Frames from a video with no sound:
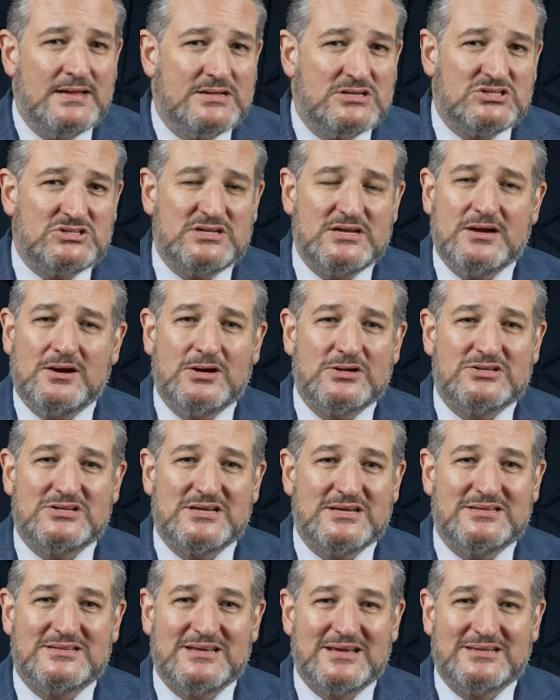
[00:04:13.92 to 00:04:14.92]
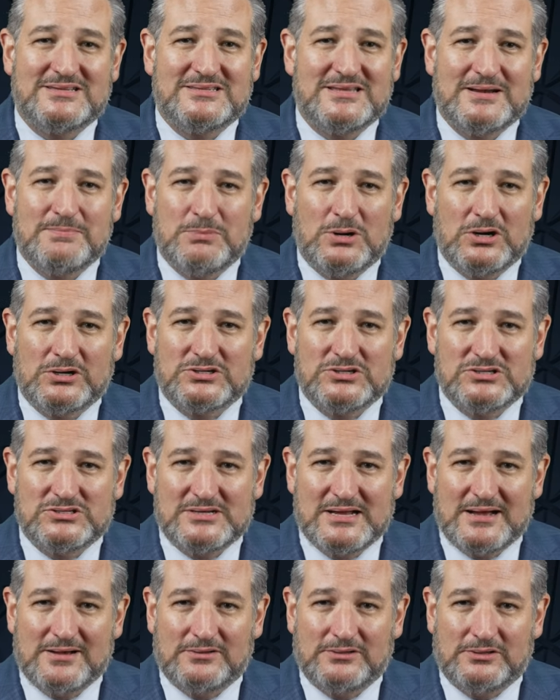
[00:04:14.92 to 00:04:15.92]
C R T takes that Marxist
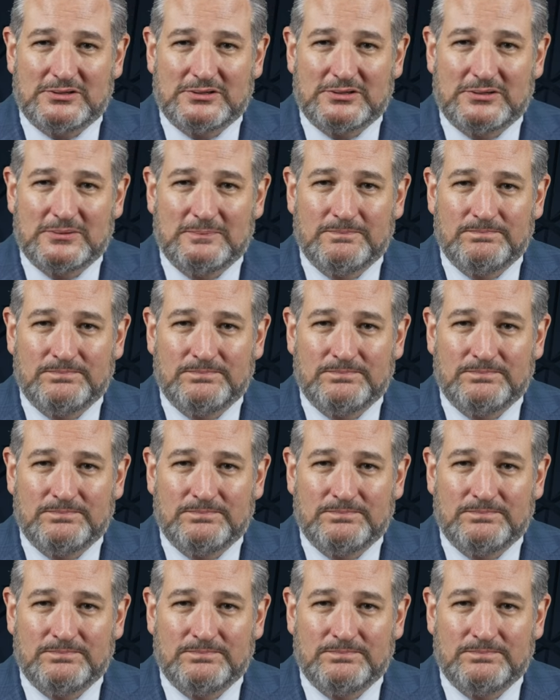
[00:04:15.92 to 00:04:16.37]
outlook